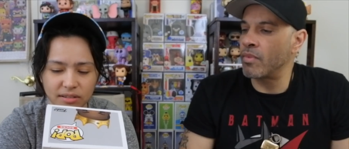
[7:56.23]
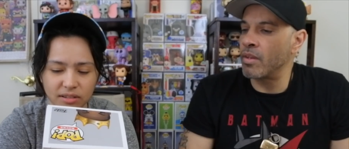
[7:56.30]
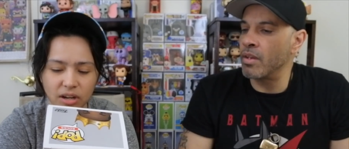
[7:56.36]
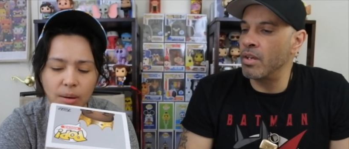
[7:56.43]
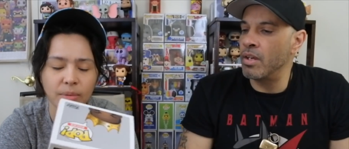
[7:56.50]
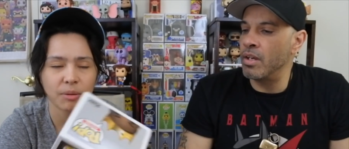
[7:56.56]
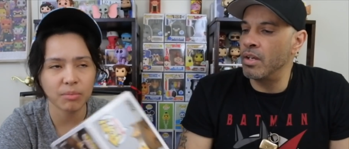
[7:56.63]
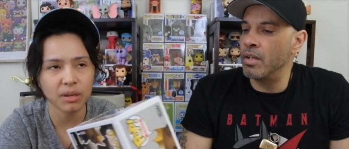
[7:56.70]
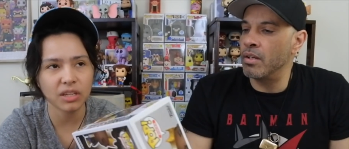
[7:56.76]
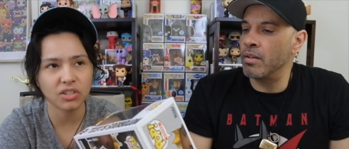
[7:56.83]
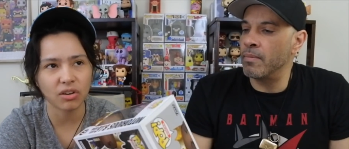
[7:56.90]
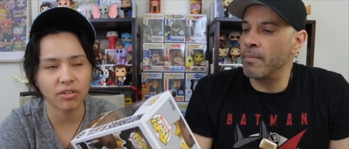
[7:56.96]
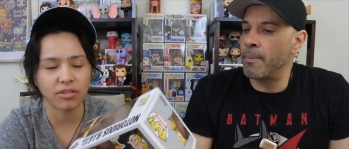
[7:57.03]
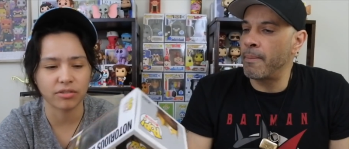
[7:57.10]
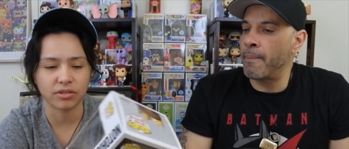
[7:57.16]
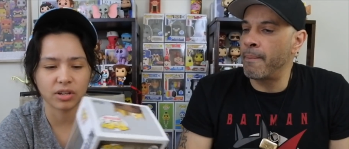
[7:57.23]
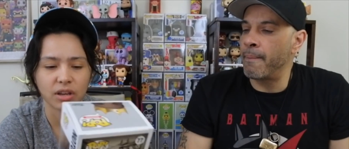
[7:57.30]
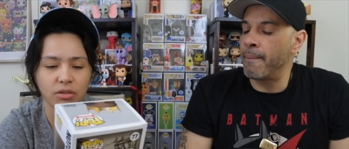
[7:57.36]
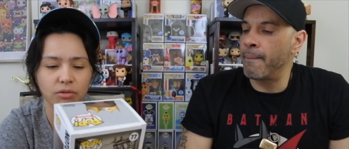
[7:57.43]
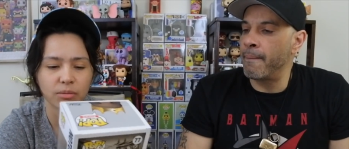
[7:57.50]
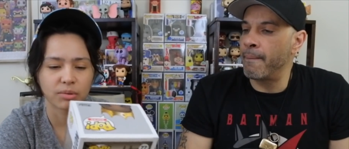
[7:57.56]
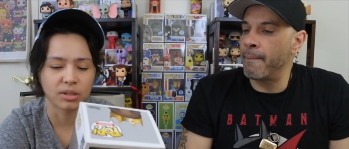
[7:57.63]
Speaker 1: Dude, how many Biggies are there? There's
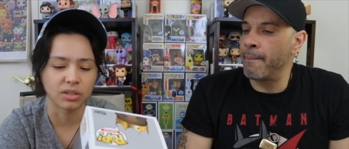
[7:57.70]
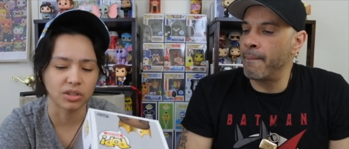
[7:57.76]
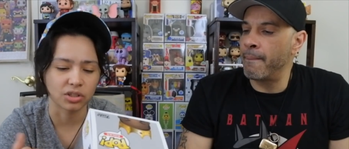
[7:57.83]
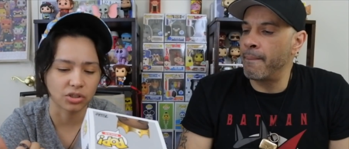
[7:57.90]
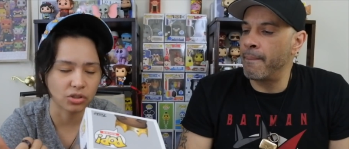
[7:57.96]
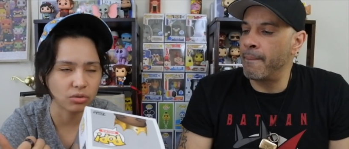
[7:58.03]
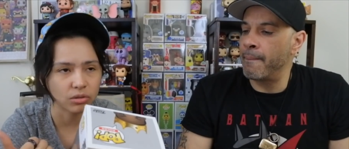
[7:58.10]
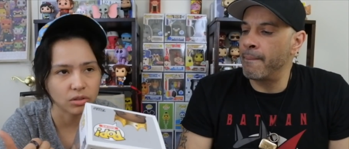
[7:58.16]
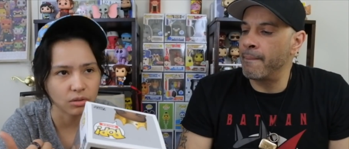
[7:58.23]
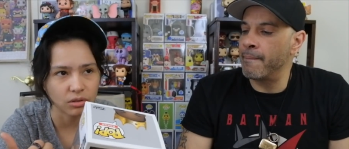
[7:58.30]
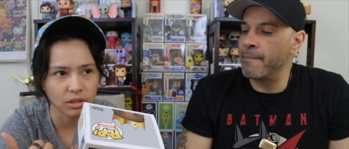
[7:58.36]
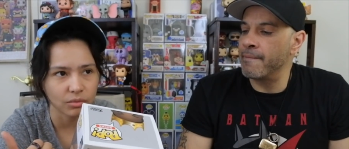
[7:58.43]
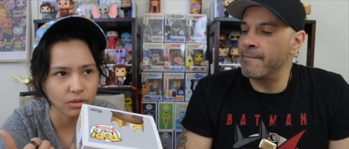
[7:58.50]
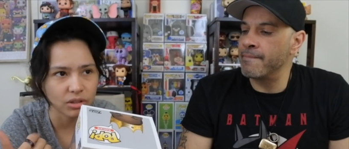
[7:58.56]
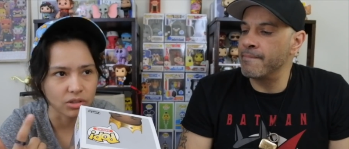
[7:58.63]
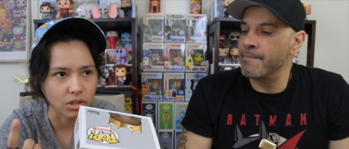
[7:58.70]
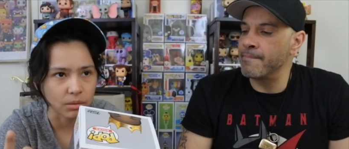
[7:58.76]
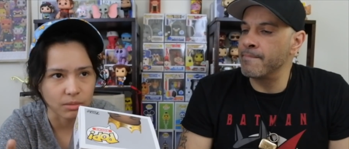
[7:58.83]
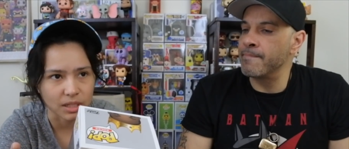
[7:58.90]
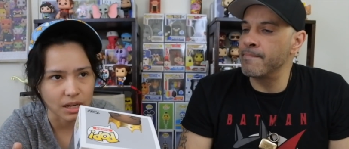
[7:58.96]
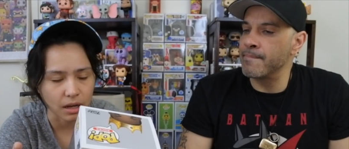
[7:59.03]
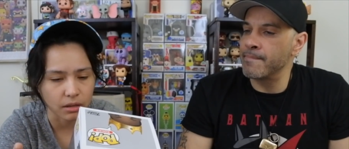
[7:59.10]
like three Biggies. There's a Toy Tokyo one. There's
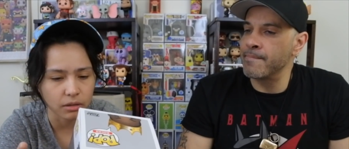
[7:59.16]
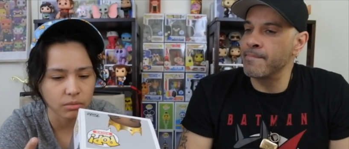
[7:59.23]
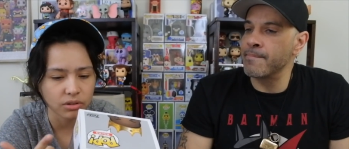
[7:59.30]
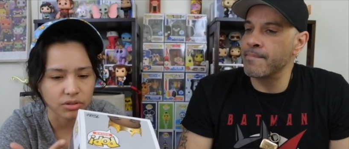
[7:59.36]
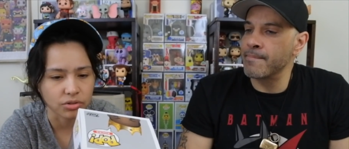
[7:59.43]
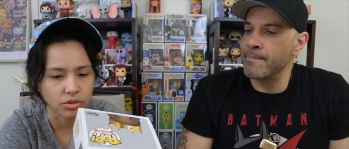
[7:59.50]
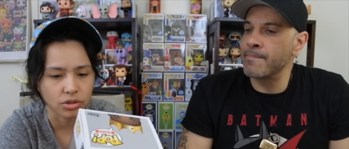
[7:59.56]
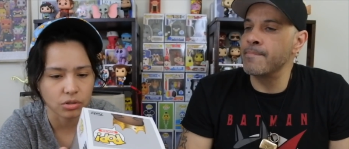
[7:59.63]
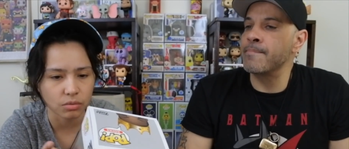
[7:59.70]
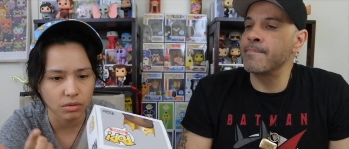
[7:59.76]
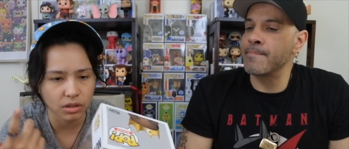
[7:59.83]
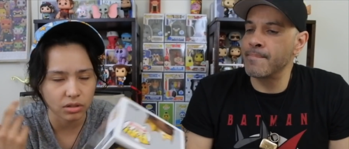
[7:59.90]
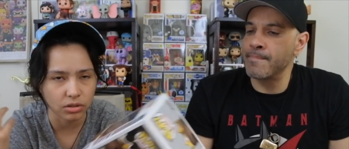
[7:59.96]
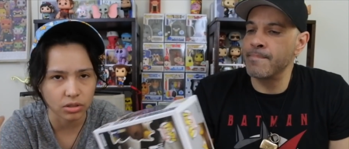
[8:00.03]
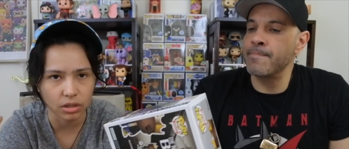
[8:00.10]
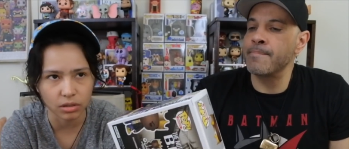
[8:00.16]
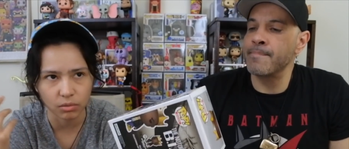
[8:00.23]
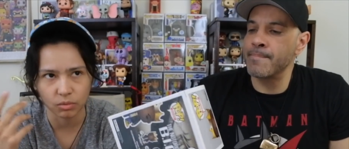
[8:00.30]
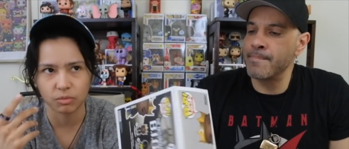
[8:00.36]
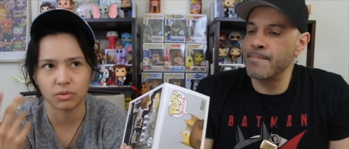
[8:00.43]
the metallic one. There's this one. There's like the